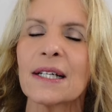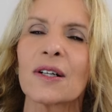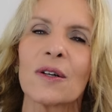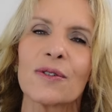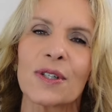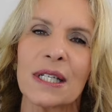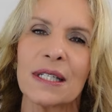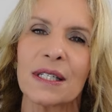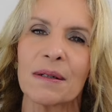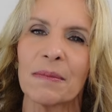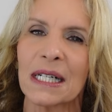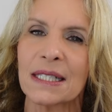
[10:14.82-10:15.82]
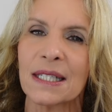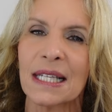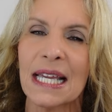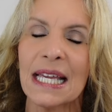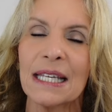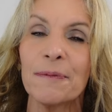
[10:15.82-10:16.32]
it goes into my
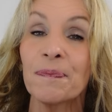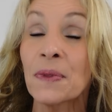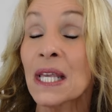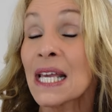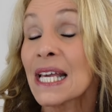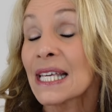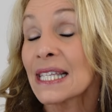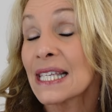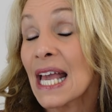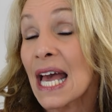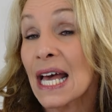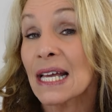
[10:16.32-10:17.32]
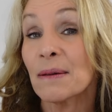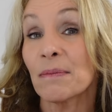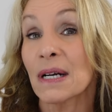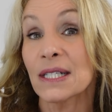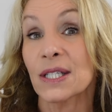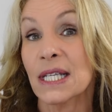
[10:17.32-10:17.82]
skin, yet
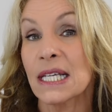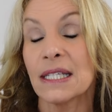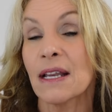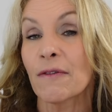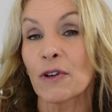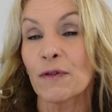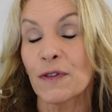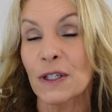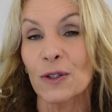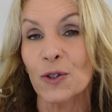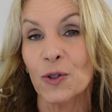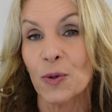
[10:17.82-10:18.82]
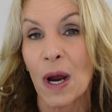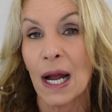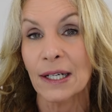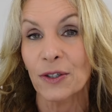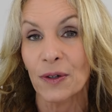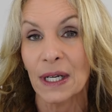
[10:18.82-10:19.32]
my skin never feels
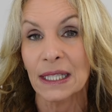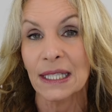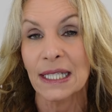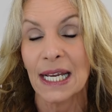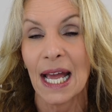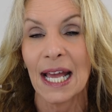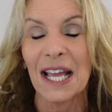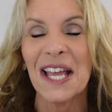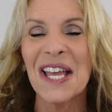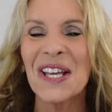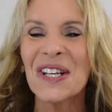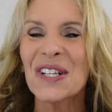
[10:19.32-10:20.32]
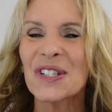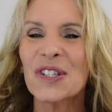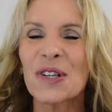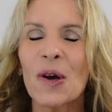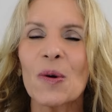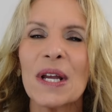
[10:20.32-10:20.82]
dry during the day.
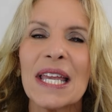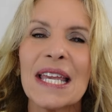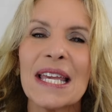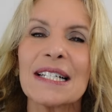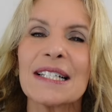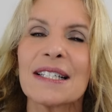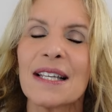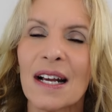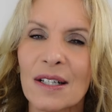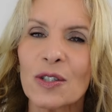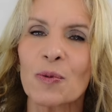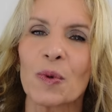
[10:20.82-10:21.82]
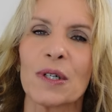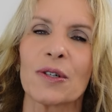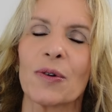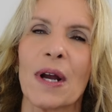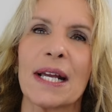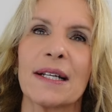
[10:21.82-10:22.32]
So it does
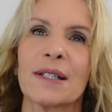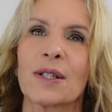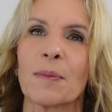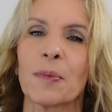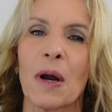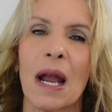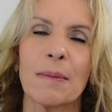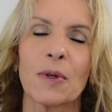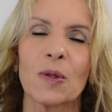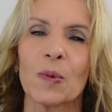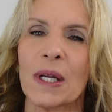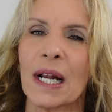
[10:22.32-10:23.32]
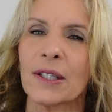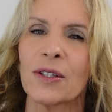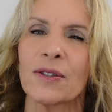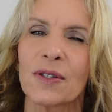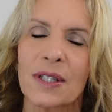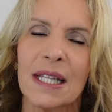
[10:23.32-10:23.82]
work great as a primer when I
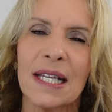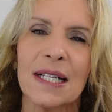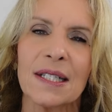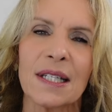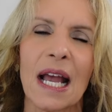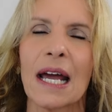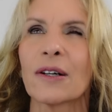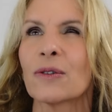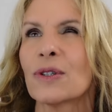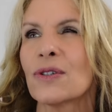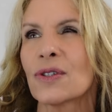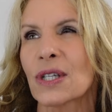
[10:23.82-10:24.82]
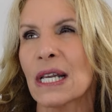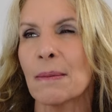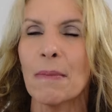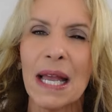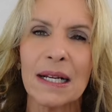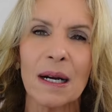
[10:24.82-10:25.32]
use this. I don't use any
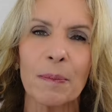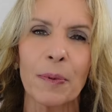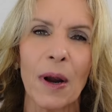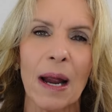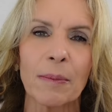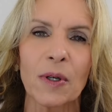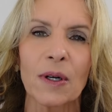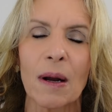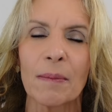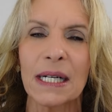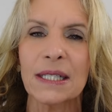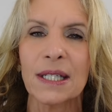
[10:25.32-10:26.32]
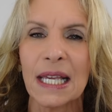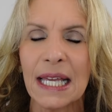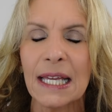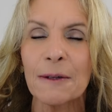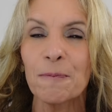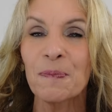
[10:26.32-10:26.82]
makeup primer on my
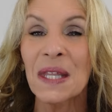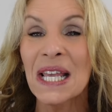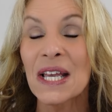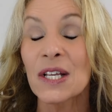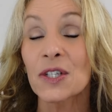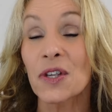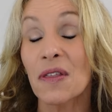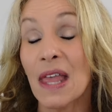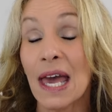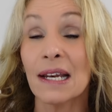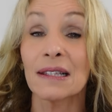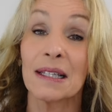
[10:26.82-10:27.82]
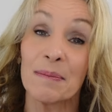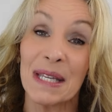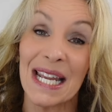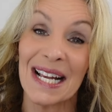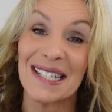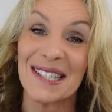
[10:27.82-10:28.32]
skin, so that
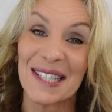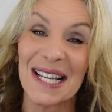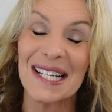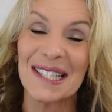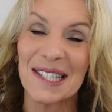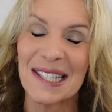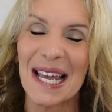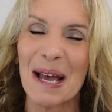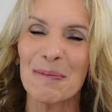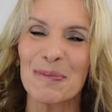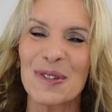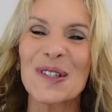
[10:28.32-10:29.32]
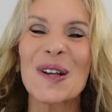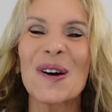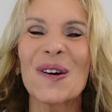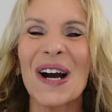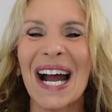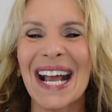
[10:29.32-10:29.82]
eliminates a step.
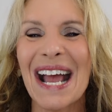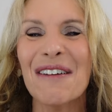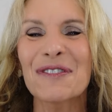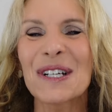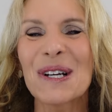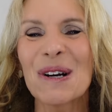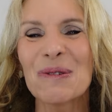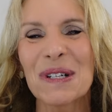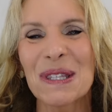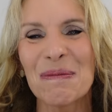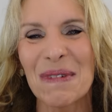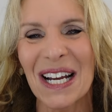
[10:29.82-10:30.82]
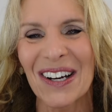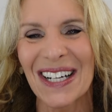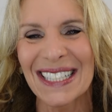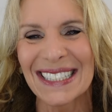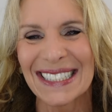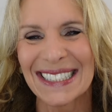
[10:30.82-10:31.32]
So I have to go with the Merit.